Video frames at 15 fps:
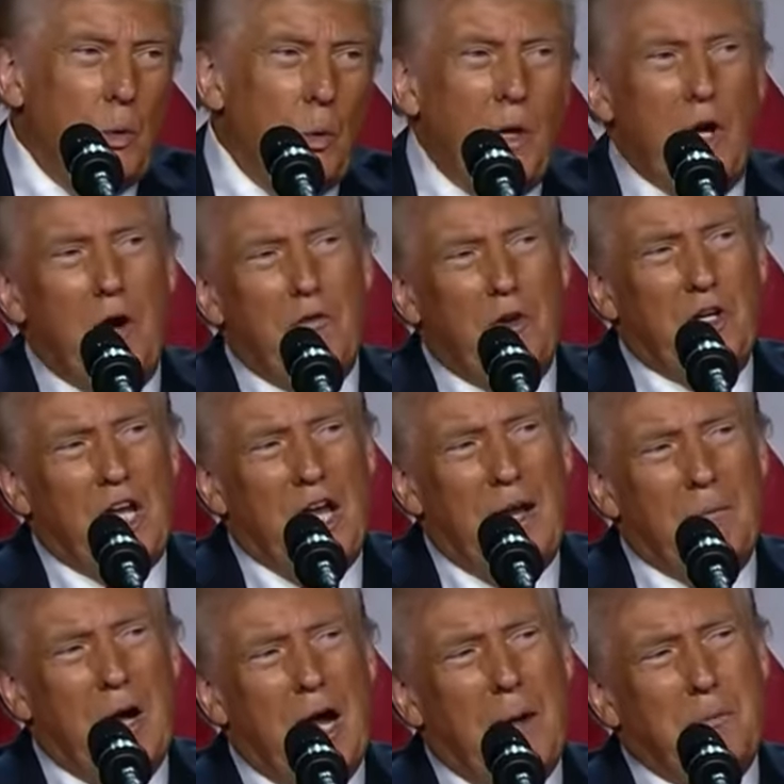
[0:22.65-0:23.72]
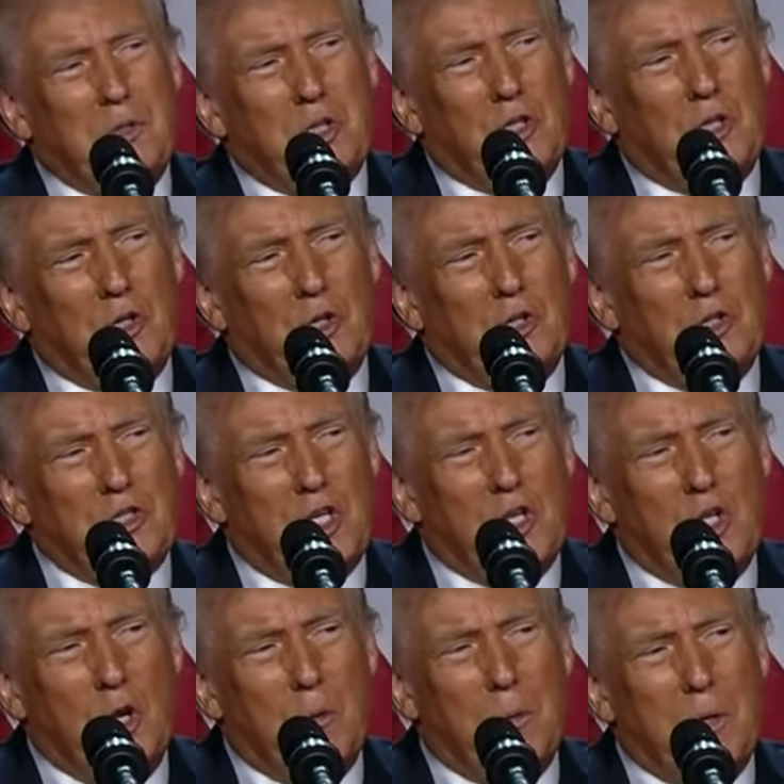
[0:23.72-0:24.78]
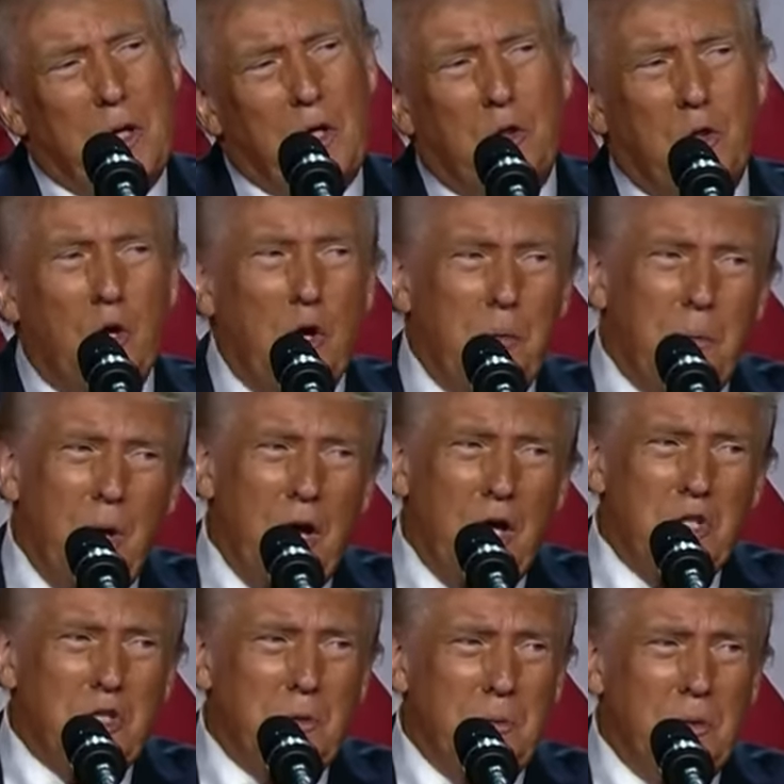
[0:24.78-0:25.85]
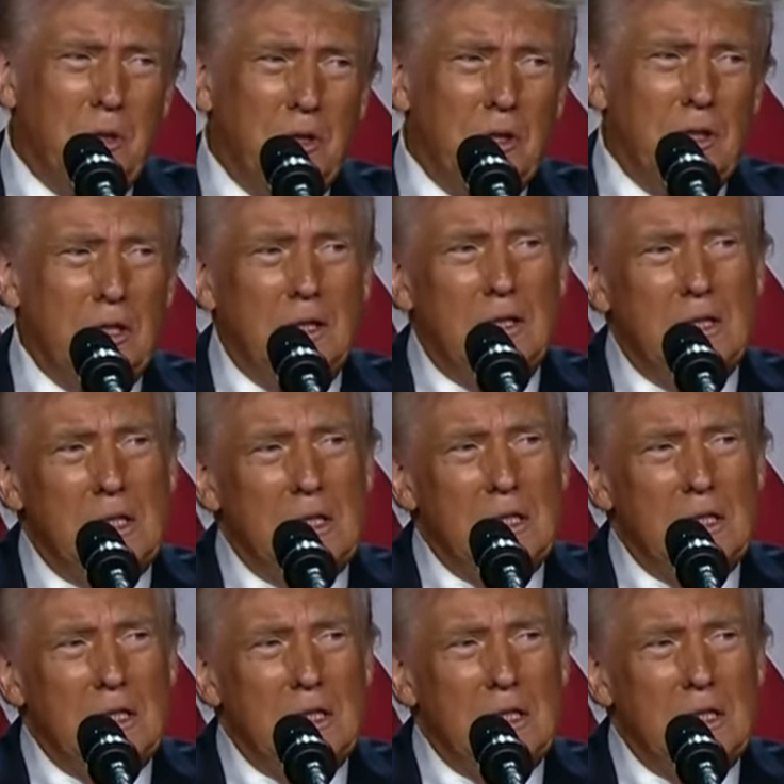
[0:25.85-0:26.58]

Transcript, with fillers: We overcame obstacles that nobody thought possible, and